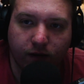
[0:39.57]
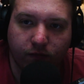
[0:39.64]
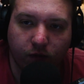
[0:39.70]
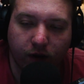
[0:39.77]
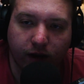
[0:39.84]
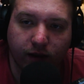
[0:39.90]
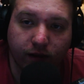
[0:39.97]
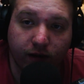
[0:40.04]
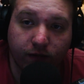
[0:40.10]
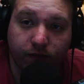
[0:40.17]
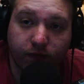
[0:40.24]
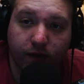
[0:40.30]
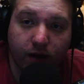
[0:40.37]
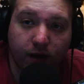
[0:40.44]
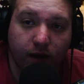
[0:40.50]
of where I
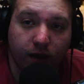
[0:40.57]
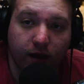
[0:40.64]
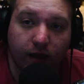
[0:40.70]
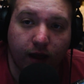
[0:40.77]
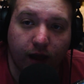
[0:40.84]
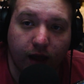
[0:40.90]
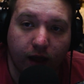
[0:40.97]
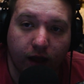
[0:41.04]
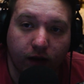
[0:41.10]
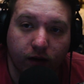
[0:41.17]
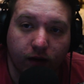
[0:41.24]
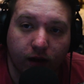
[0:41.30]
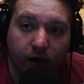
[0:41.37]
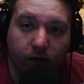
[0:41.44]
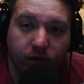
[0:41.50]
live,
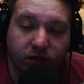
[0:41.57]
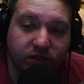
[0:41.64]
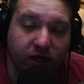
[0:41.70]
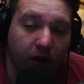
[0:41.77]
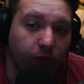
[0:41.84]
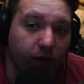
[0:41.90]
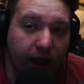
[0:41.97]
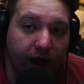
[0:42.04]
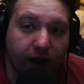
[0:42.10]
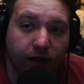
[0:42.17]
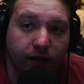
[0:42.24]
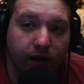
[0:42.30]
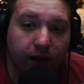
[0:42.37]
and we just kind of went at it.